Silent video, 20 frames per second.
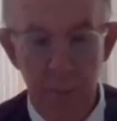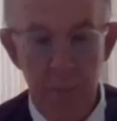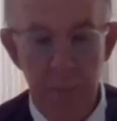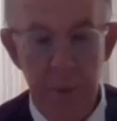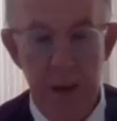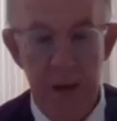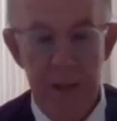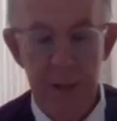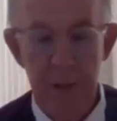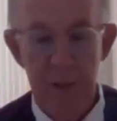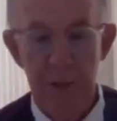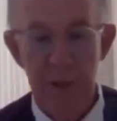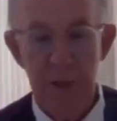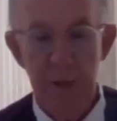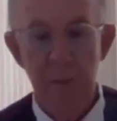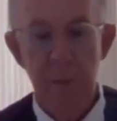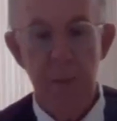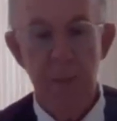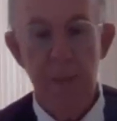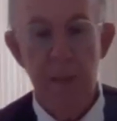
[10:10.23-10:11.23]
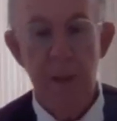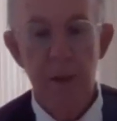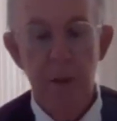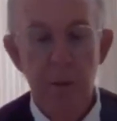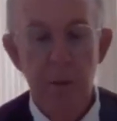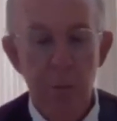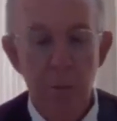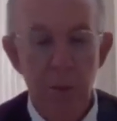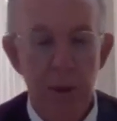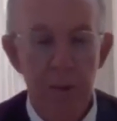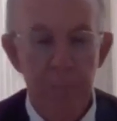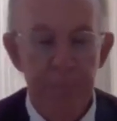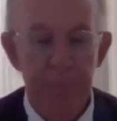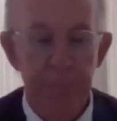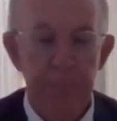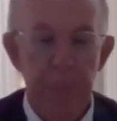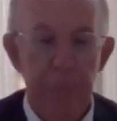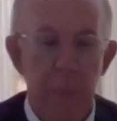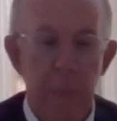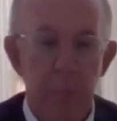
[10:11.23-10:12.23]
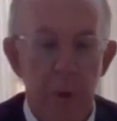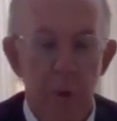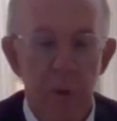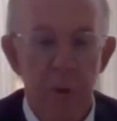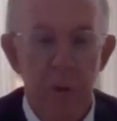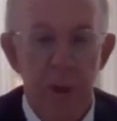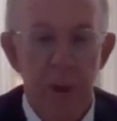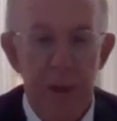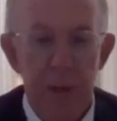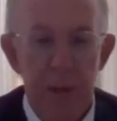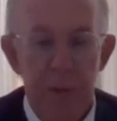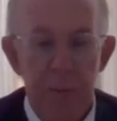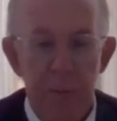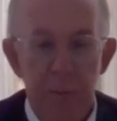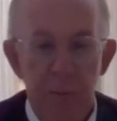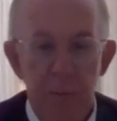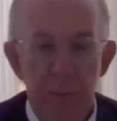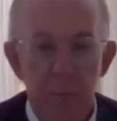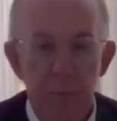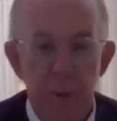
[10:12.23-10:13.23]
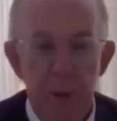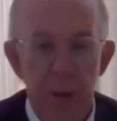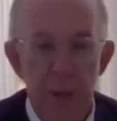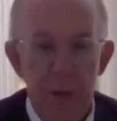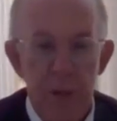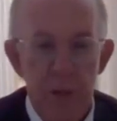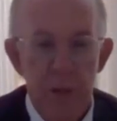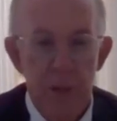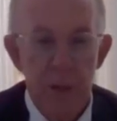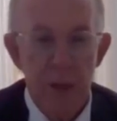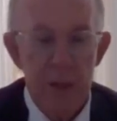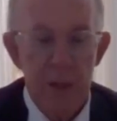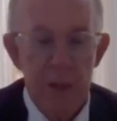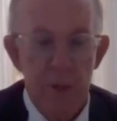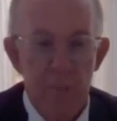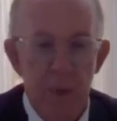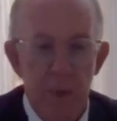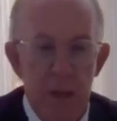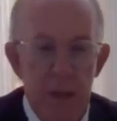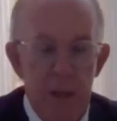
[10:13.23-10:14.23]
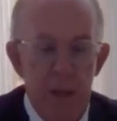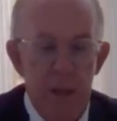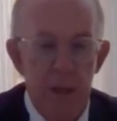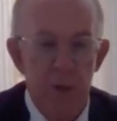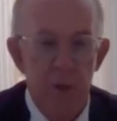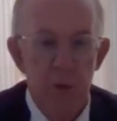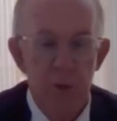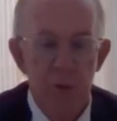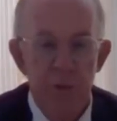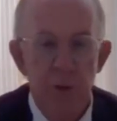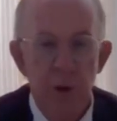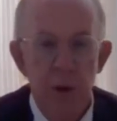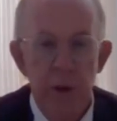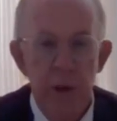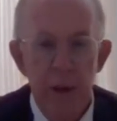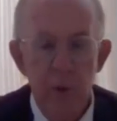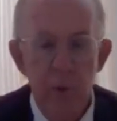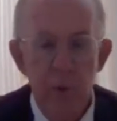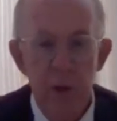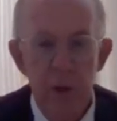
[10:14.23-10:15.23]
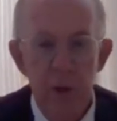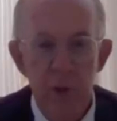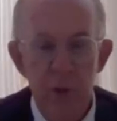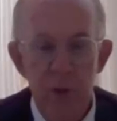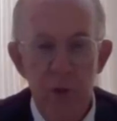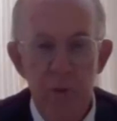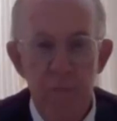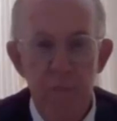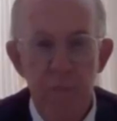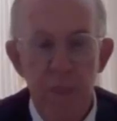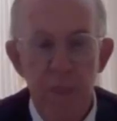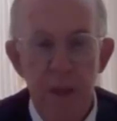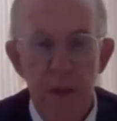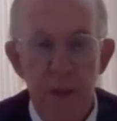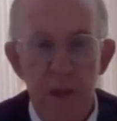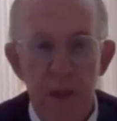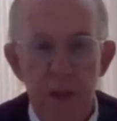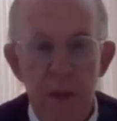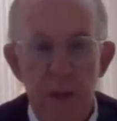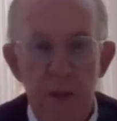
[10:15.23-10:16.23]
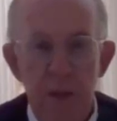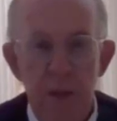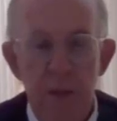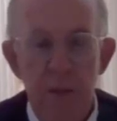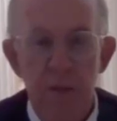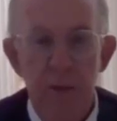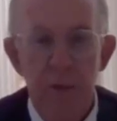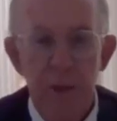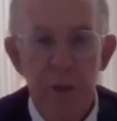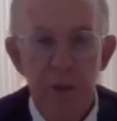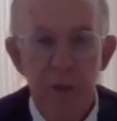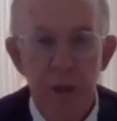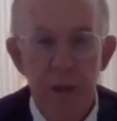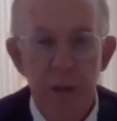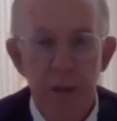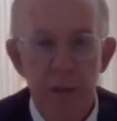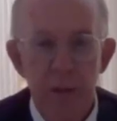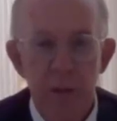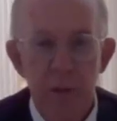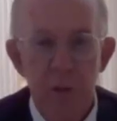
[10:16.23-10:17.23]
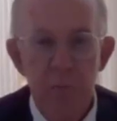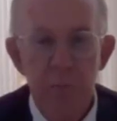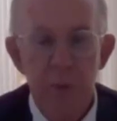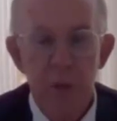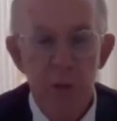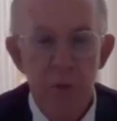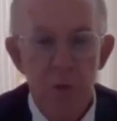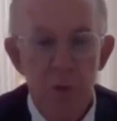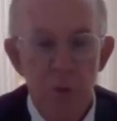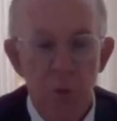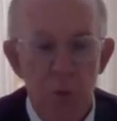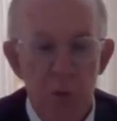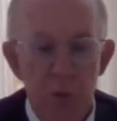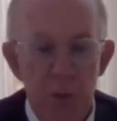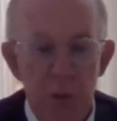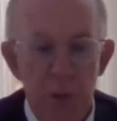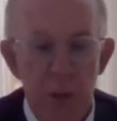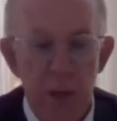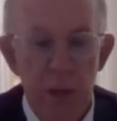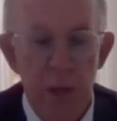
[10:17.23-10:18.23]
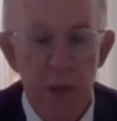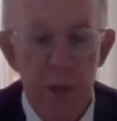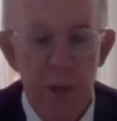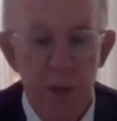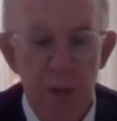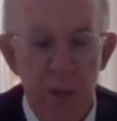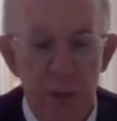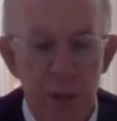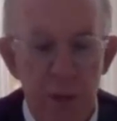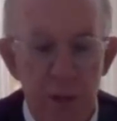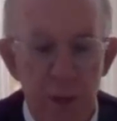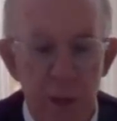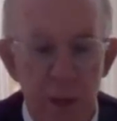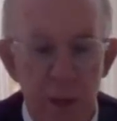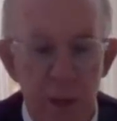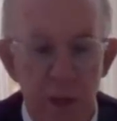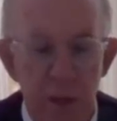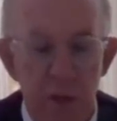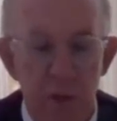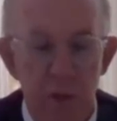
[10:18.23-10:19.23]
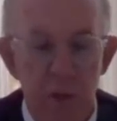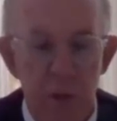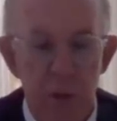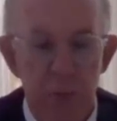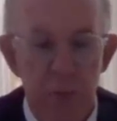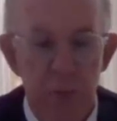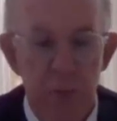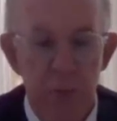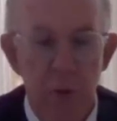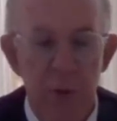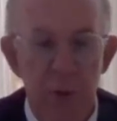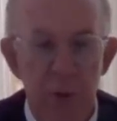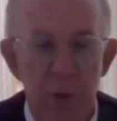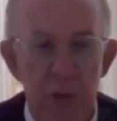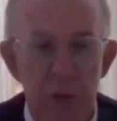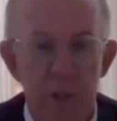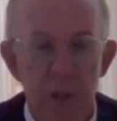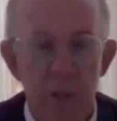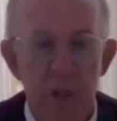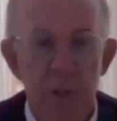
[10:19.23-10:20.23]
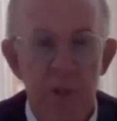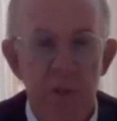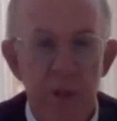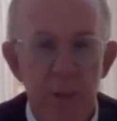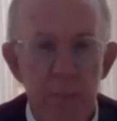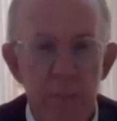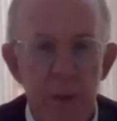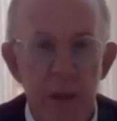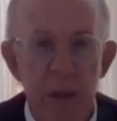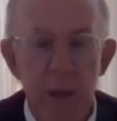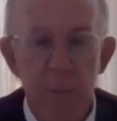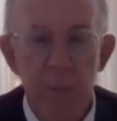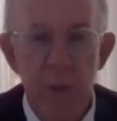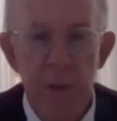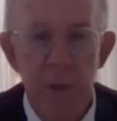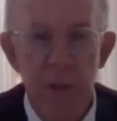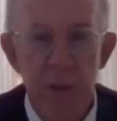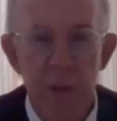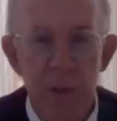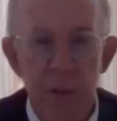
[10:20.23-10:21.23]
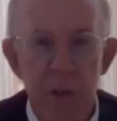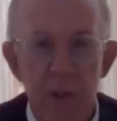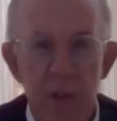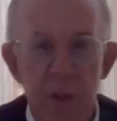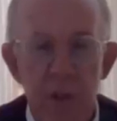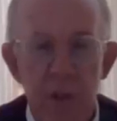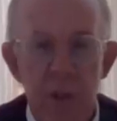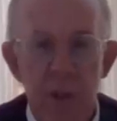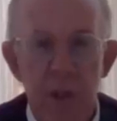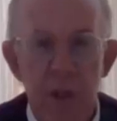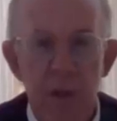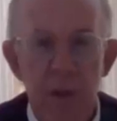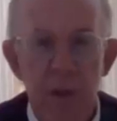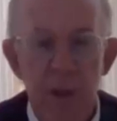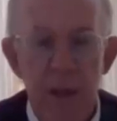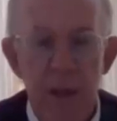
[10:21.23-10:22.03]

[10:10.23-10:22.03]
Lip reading: practice. Well, my lord, that brings us immediately to the following question. The restraint that is being sought against the respondent is extremely limited in